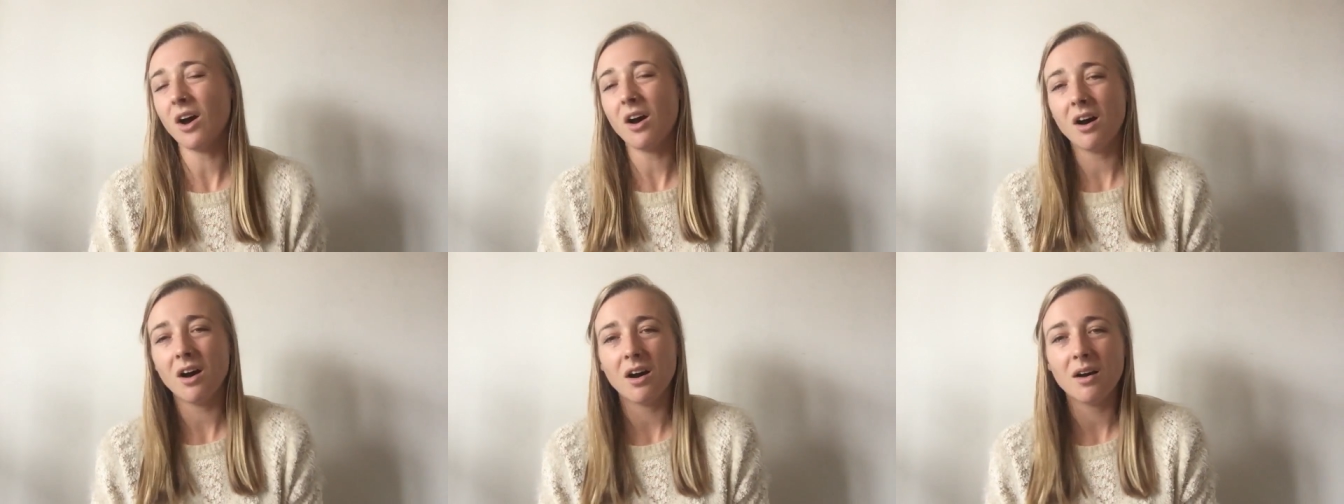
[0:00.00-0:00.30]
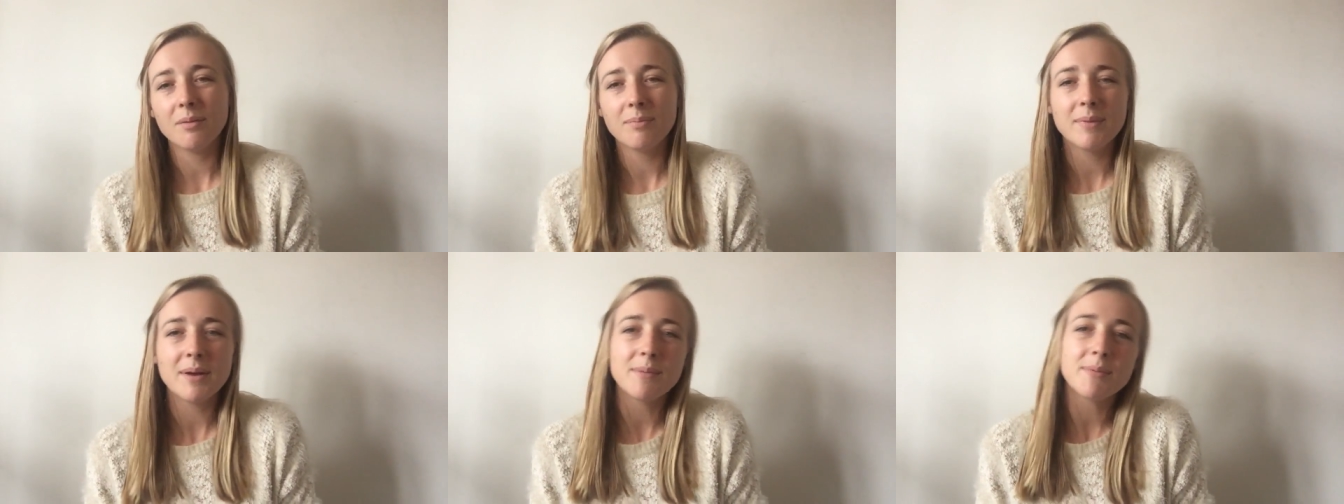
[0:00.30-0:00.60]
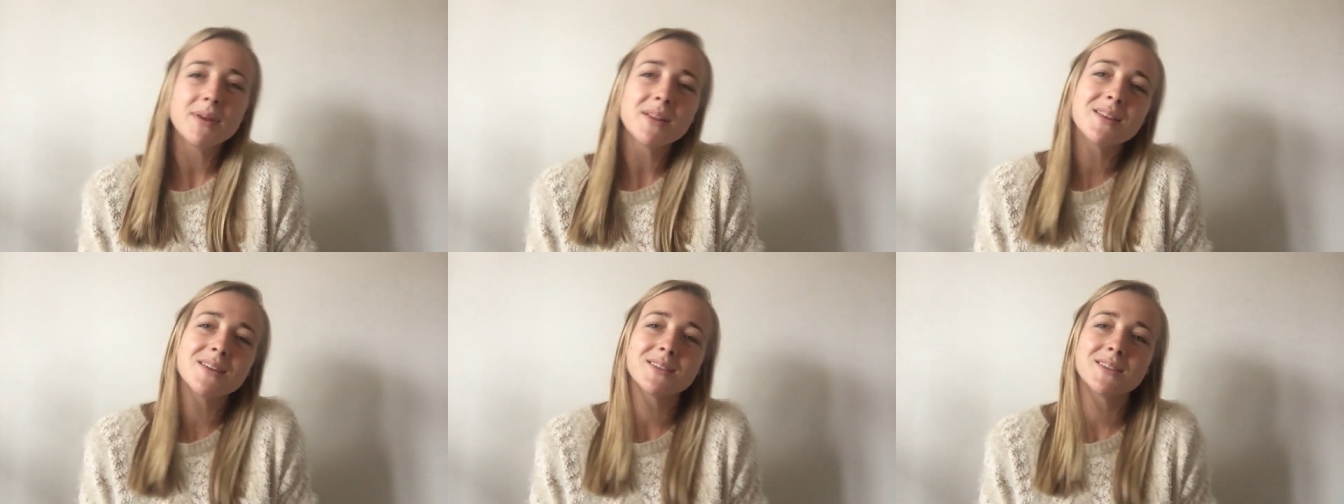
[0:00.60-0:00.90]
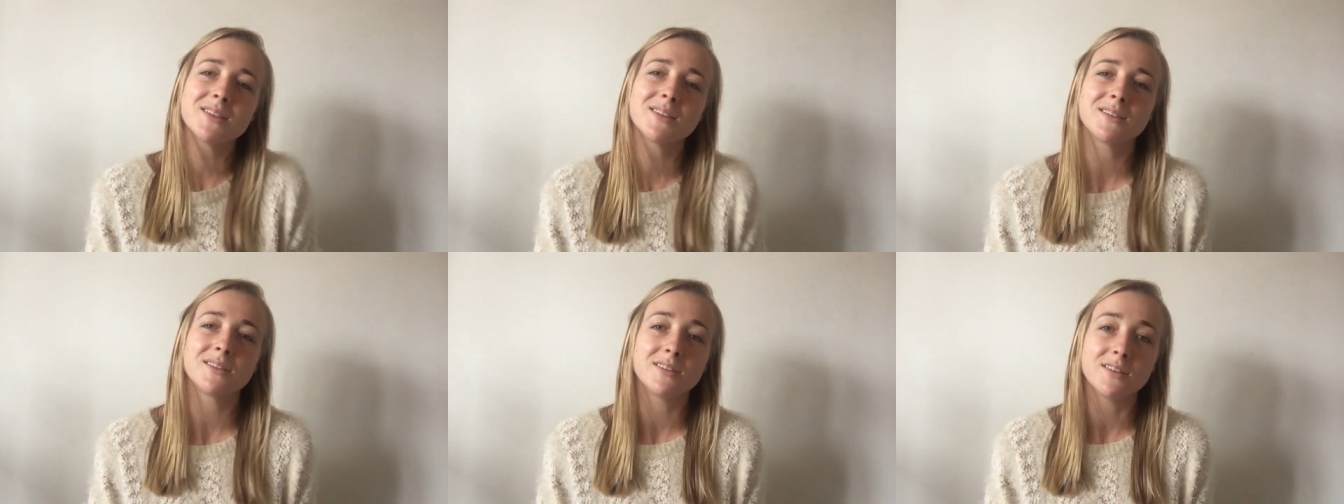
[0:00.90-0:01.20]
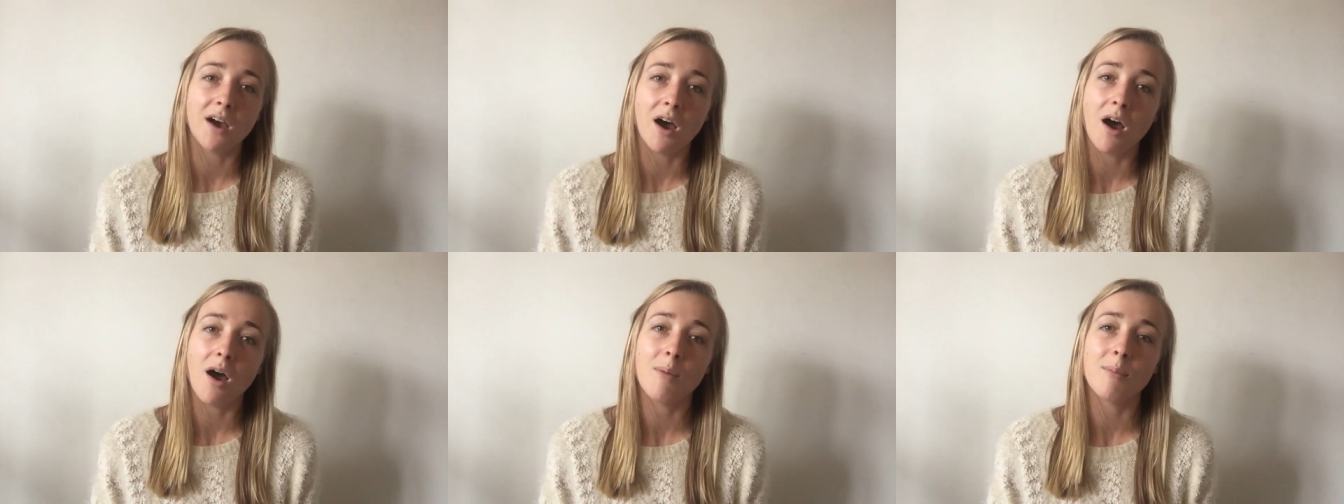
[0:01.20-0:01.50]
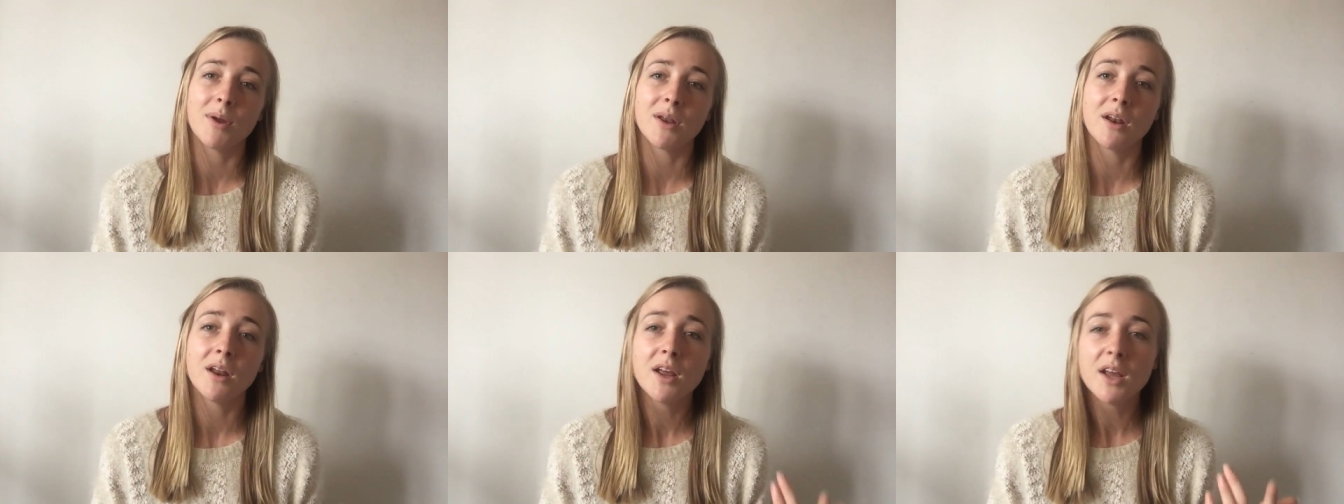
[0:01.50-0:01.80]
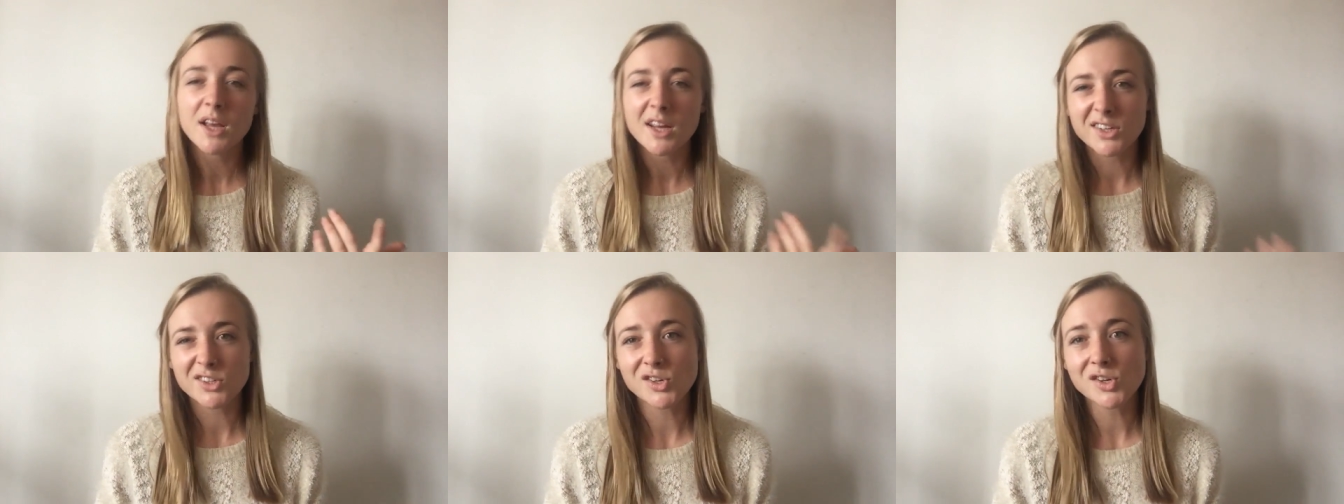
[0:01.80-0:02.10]
oh, maybe this is dumb and
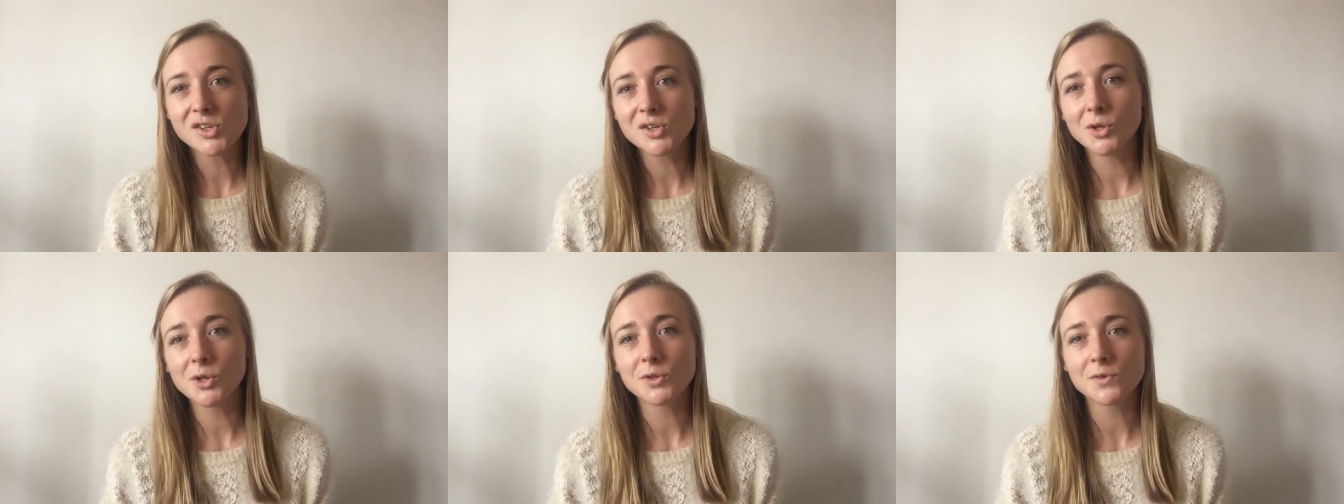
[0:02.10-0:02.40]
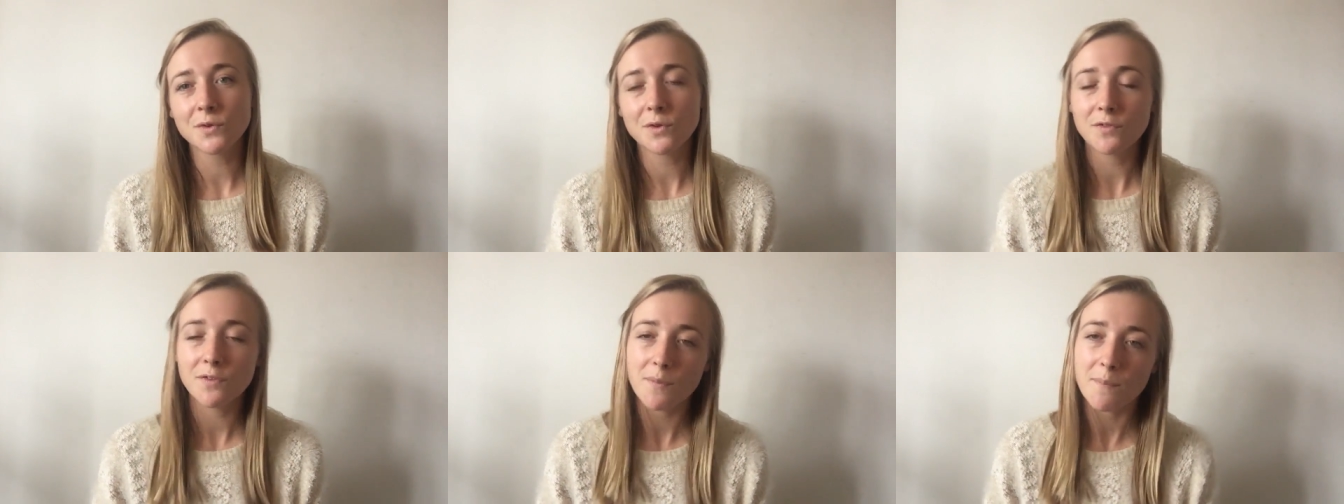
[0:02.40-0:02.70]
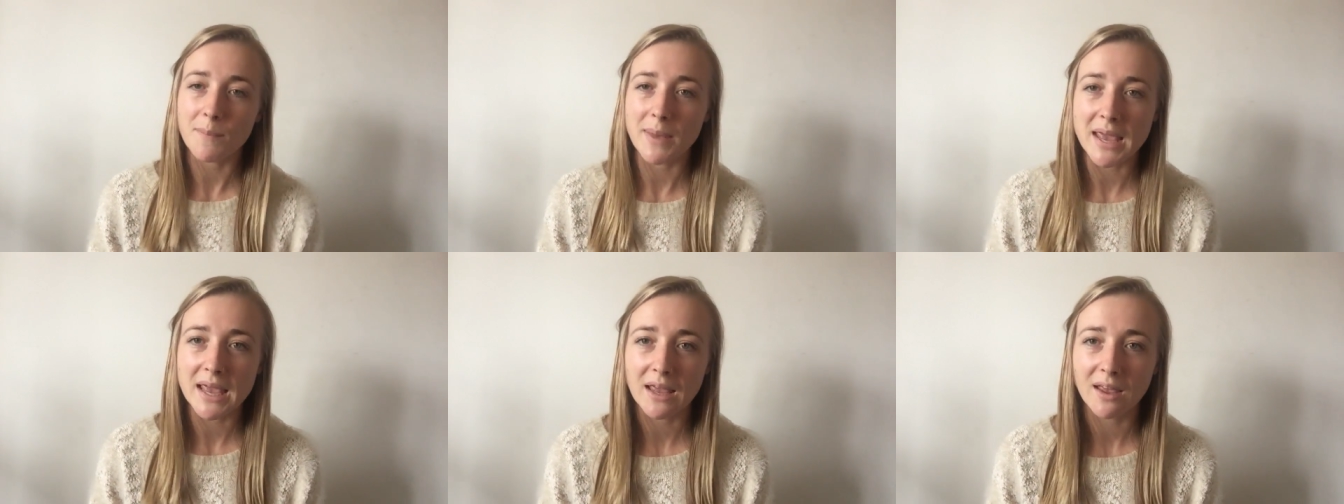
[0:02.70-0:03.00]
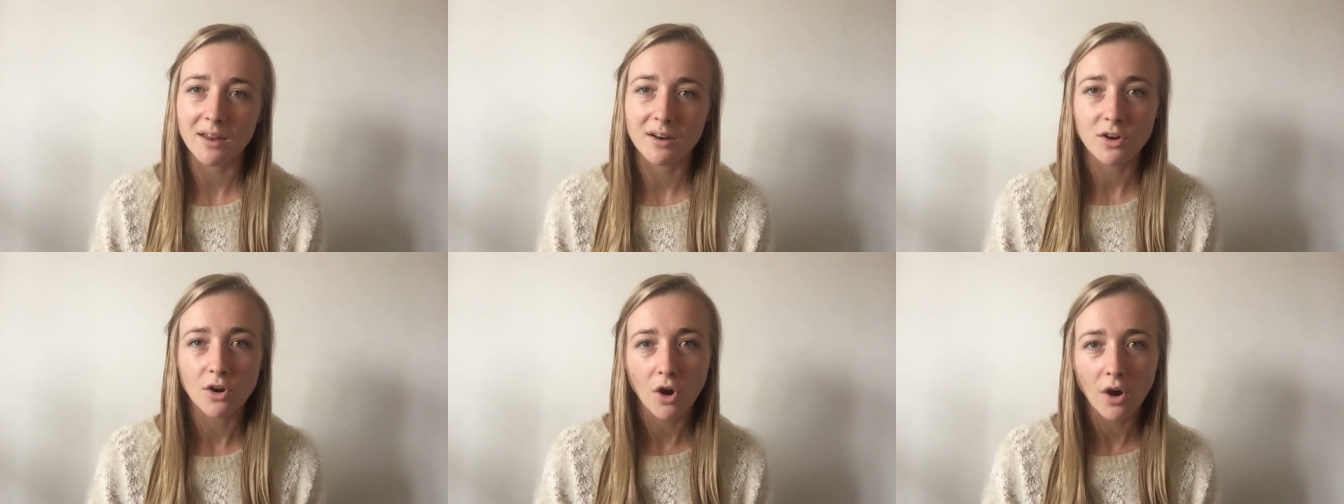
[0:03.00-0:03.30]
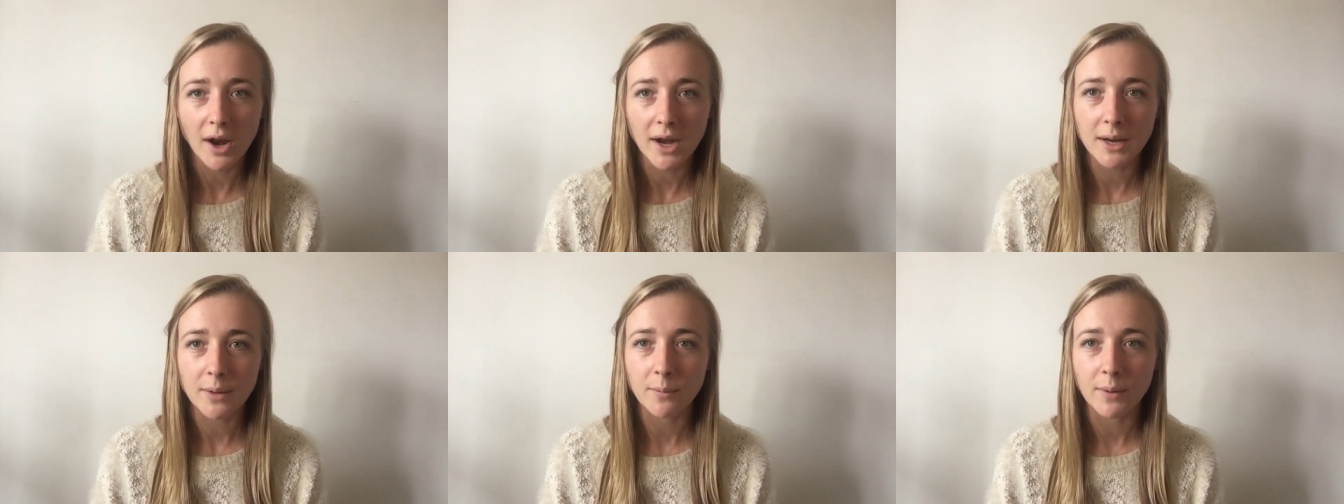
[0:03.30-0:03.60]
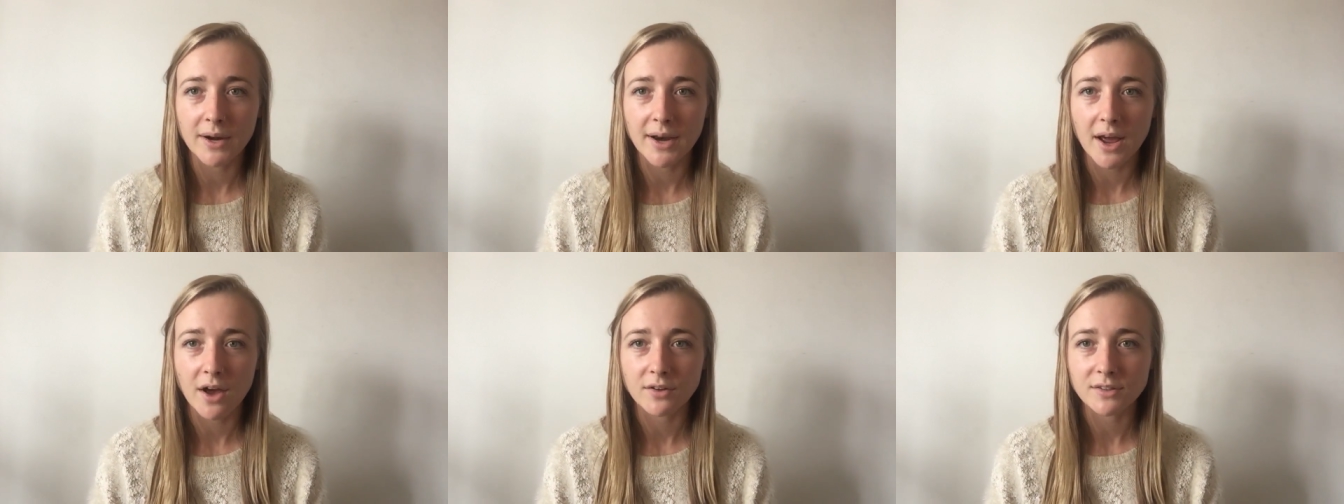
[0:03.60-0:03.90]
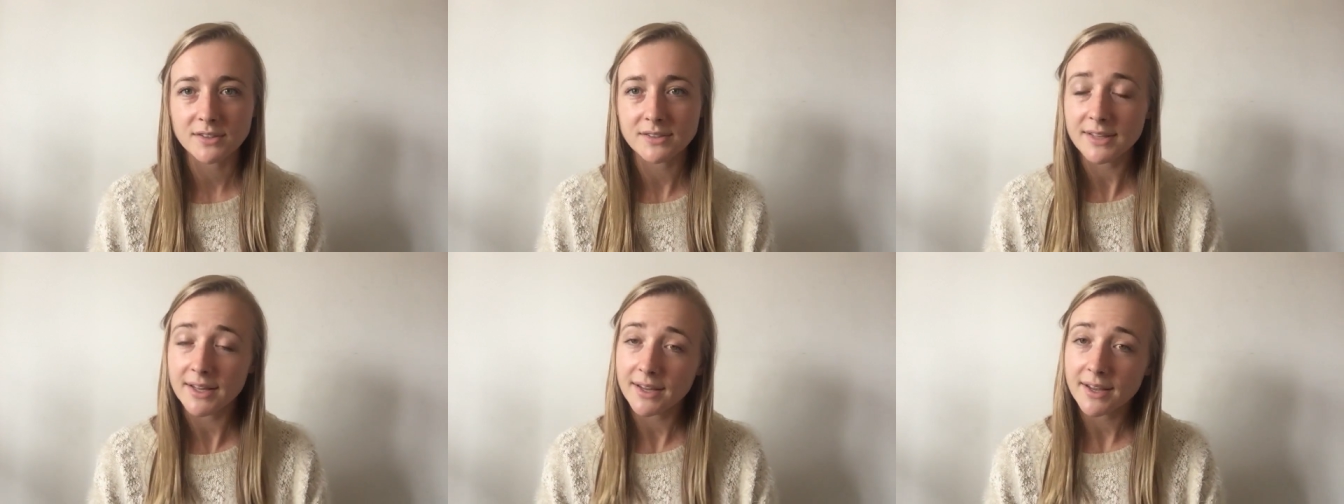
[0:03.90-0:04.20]
it's just useful for me and not anyone
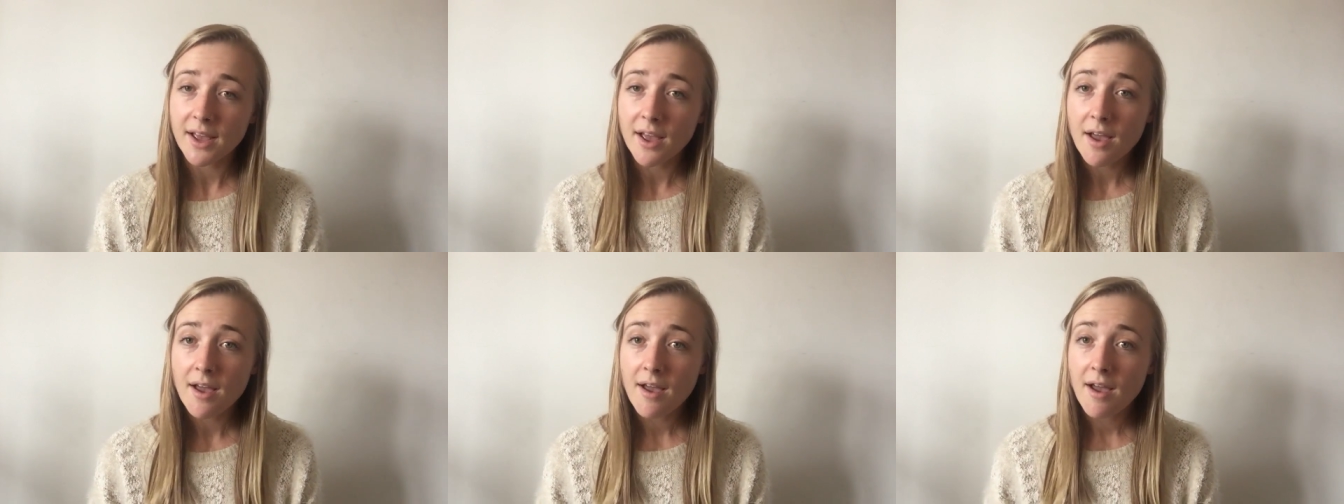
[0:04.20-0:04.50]
else. Like,